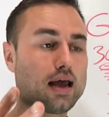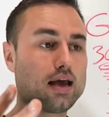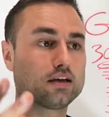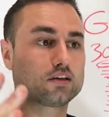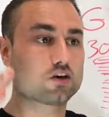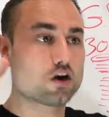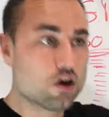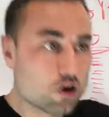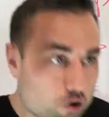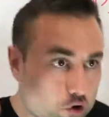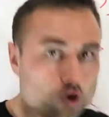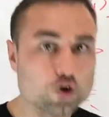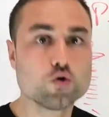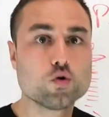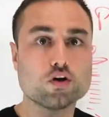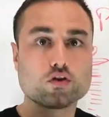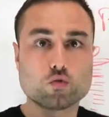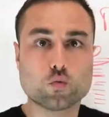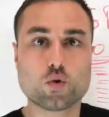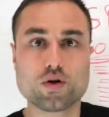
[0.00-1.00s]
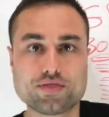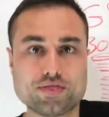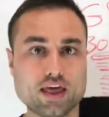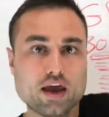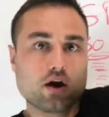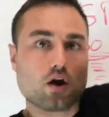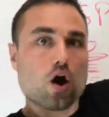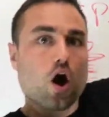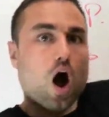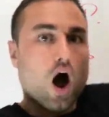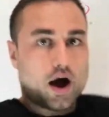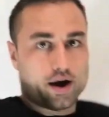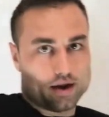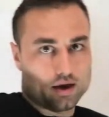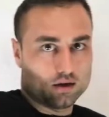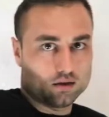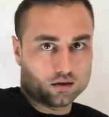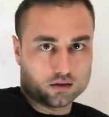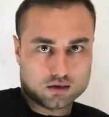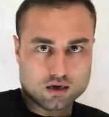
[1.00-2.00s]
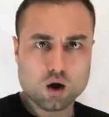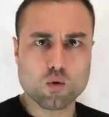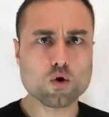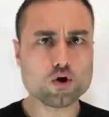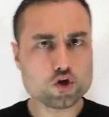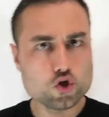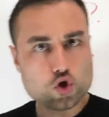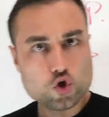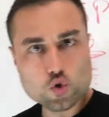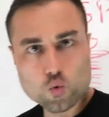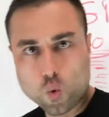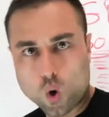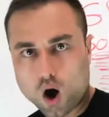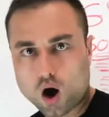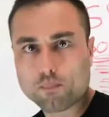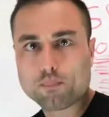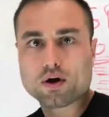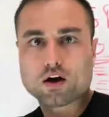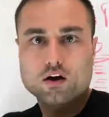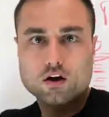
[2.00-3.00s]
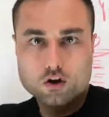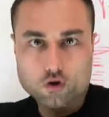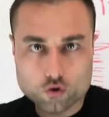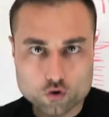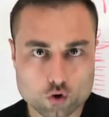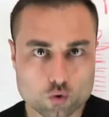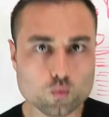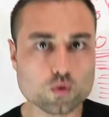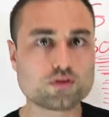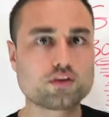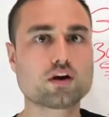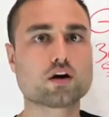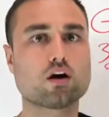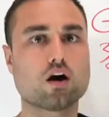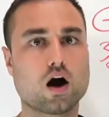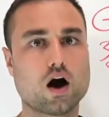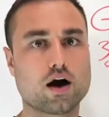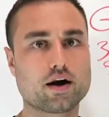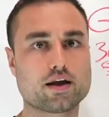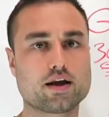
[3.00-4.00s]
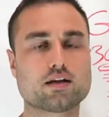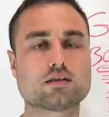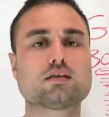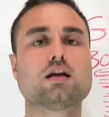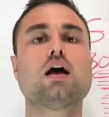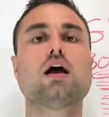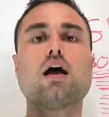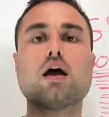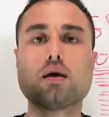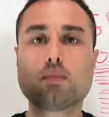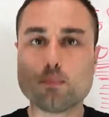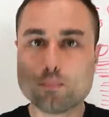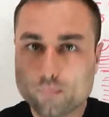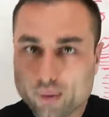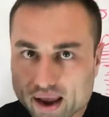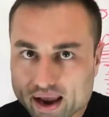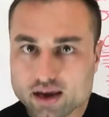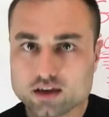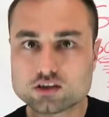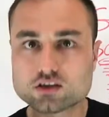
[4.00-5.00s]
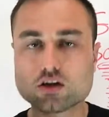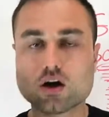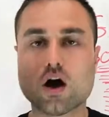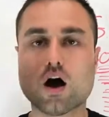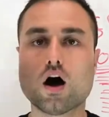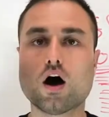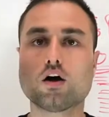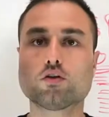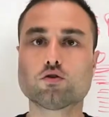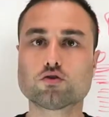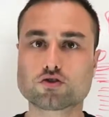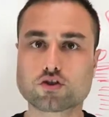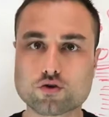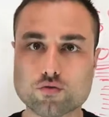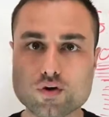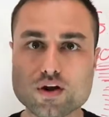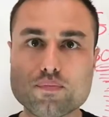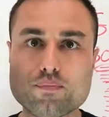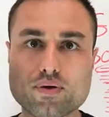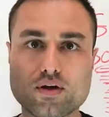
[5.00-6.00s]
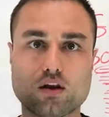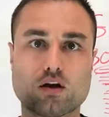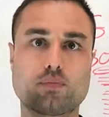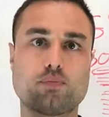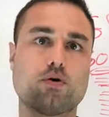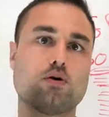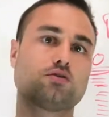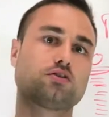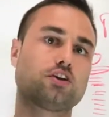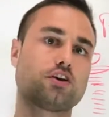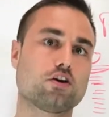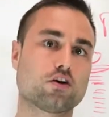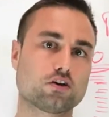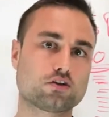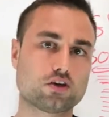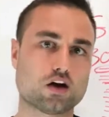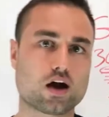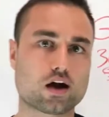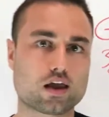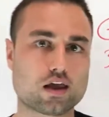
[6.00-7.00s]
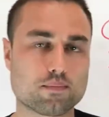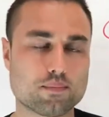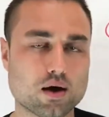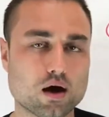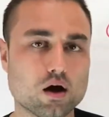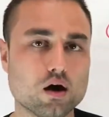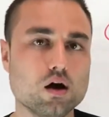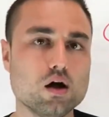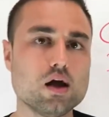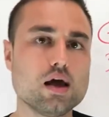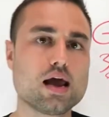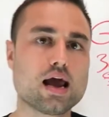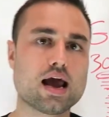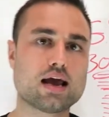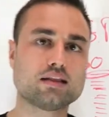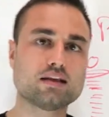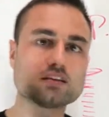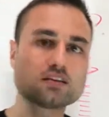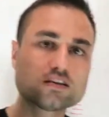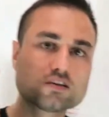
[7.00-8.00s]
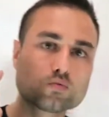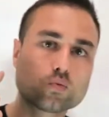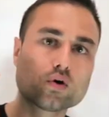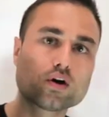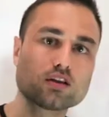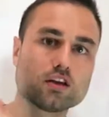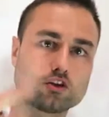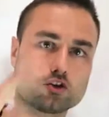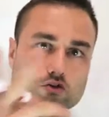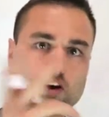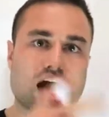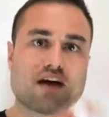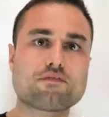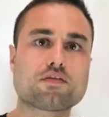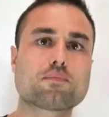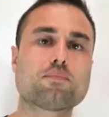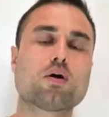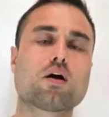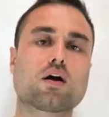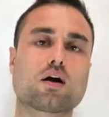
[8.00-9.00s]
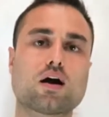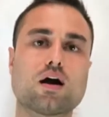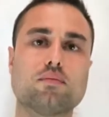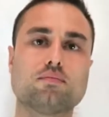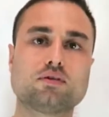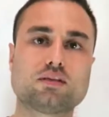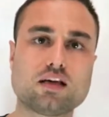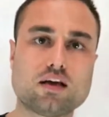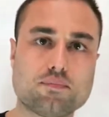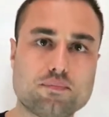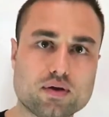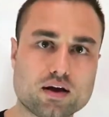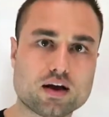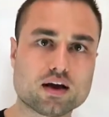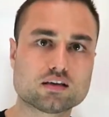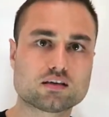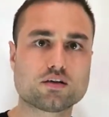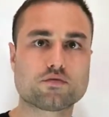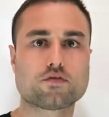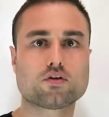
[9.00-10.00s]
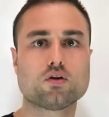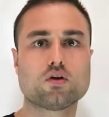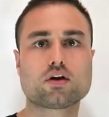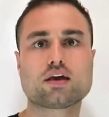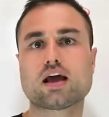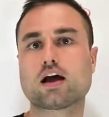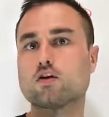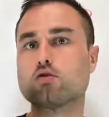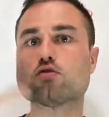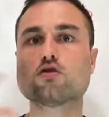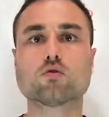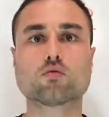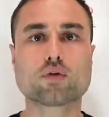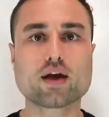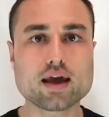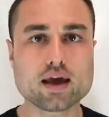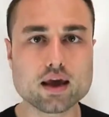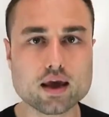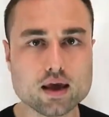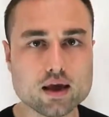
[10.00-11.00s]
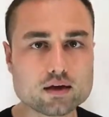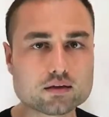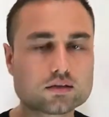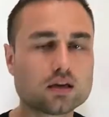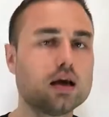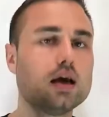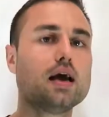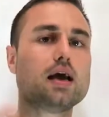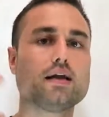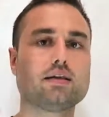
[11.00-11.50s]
is congruent with their audience. Not what you want, but congruent with their audience based on those three pillar posts that you're talking about. And this is where the traffic part comes in because if you're looking at Google rankings,